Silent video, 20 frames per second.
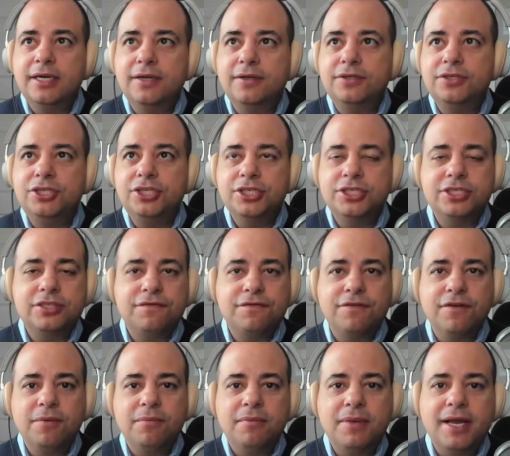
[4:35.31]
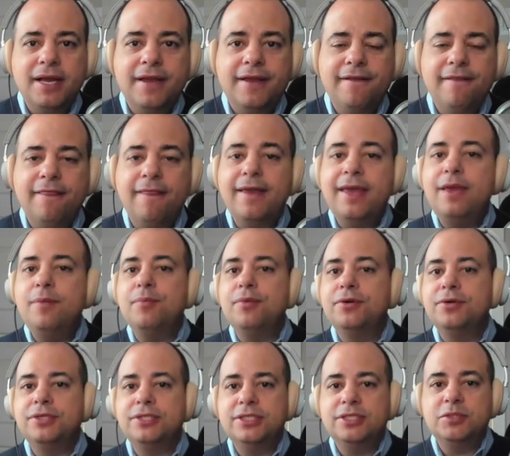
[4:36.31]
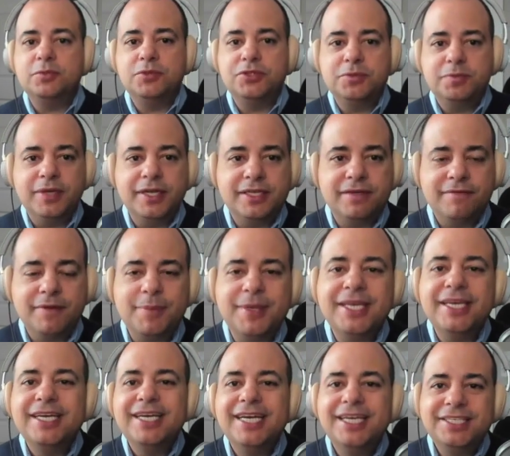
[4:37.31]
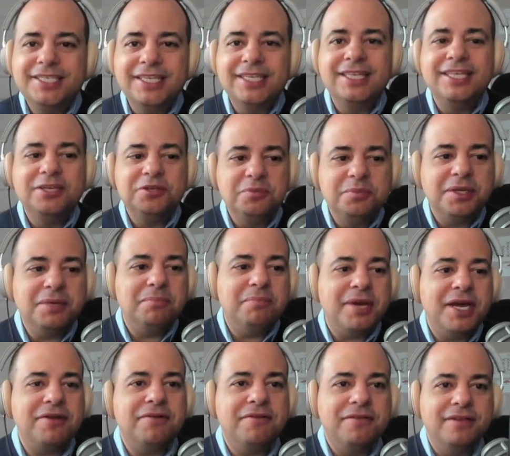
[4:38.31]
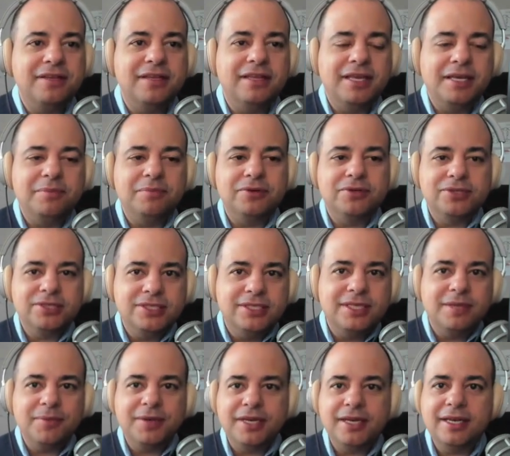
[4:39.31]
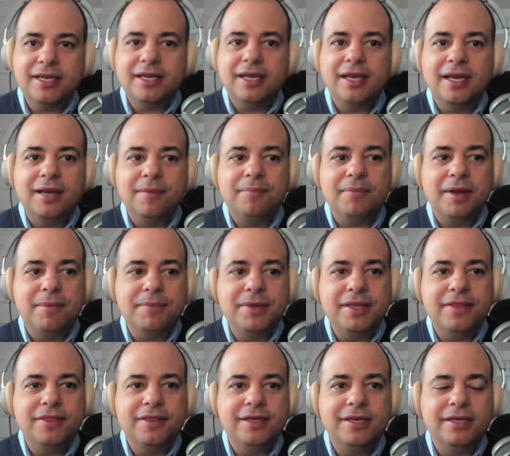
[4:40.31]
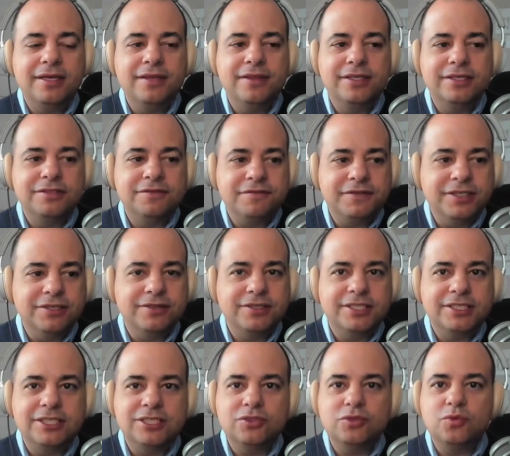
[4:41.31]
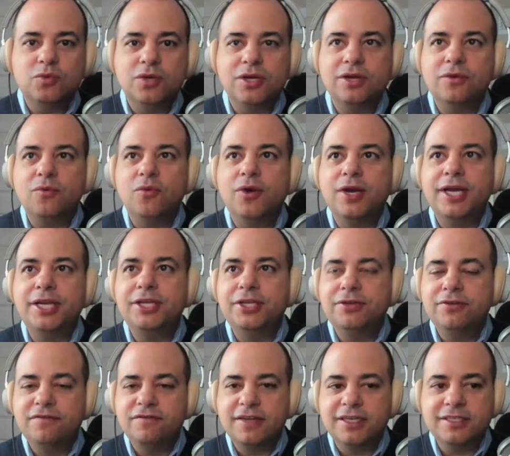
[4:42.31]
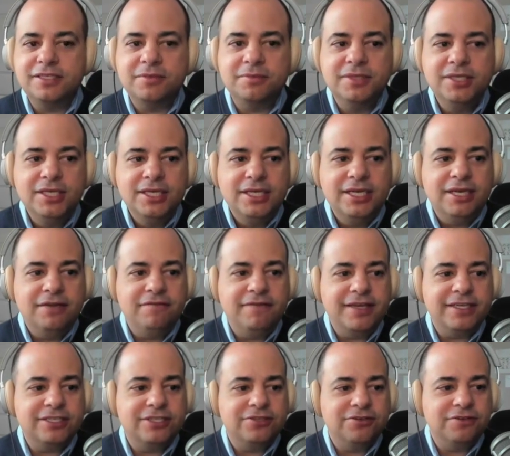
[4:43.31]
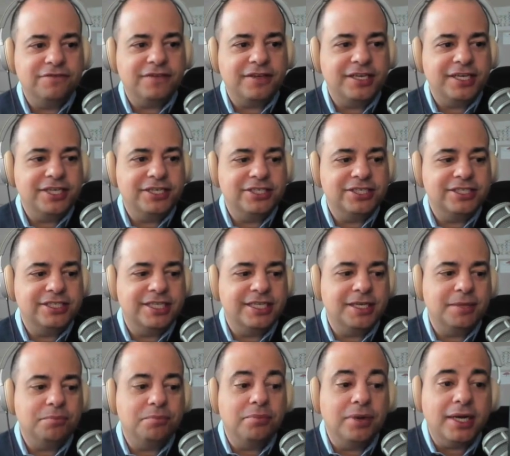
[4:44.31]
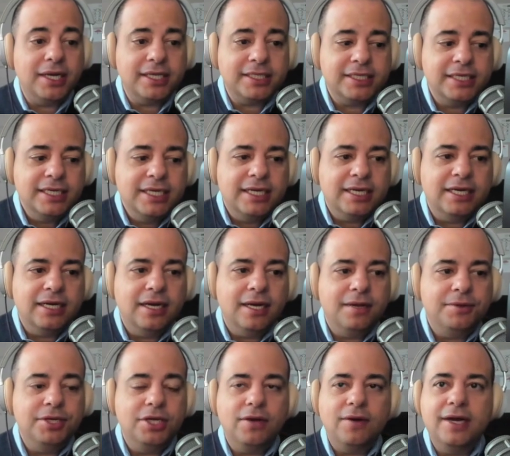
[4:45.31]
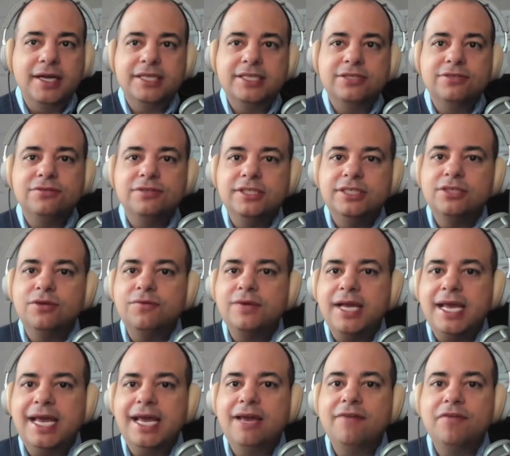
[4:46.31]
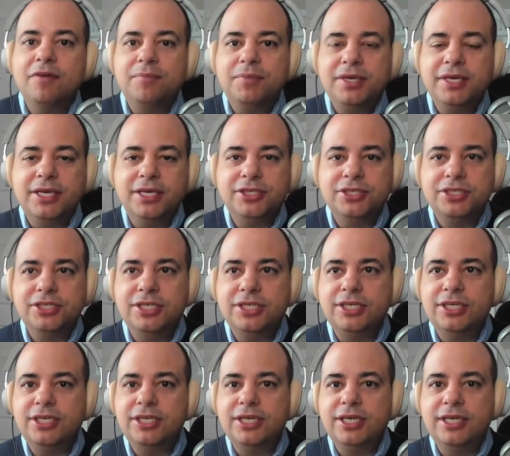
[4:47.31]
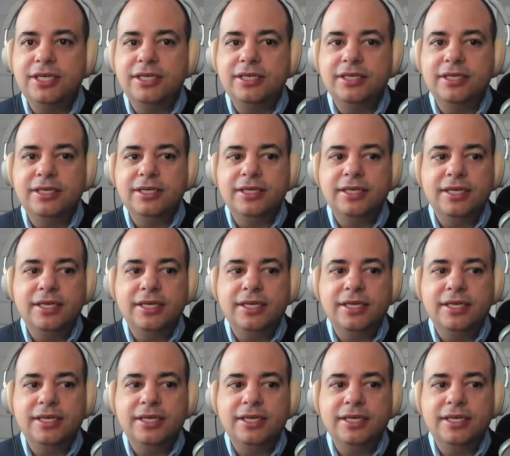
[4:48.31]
Just from my layperson's perspective. I mean, it's a little bit better than layperson. I mean, I'm in this field. This is kind of what I do. I've got some advanced certifications in it, but I certainly don't have a PhD in